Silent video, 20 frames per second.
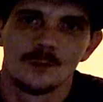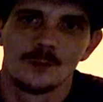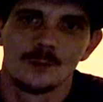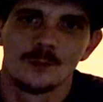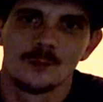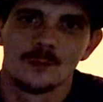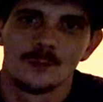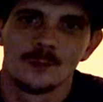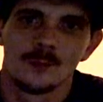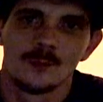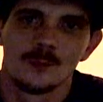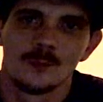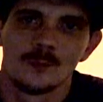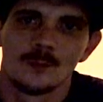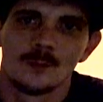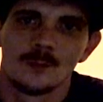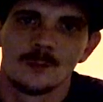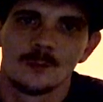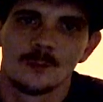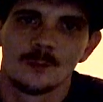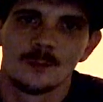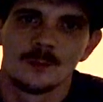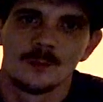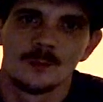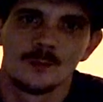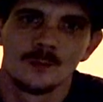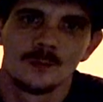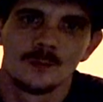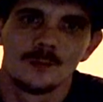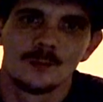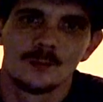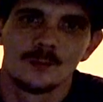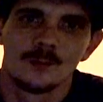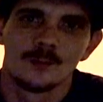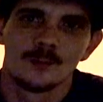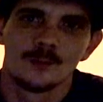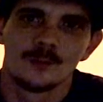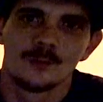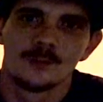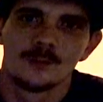
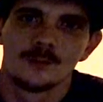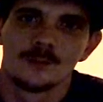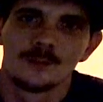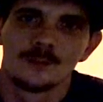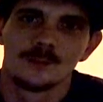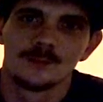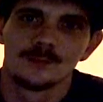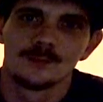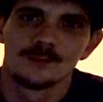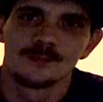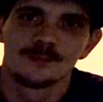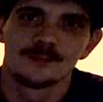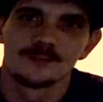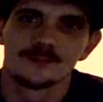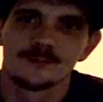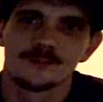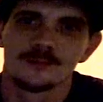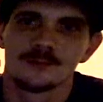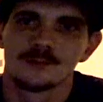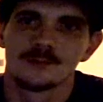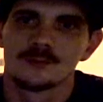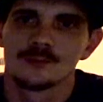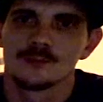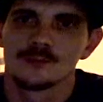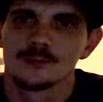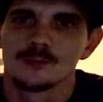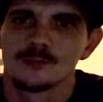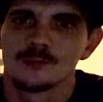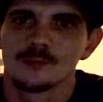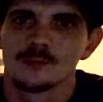[no speech]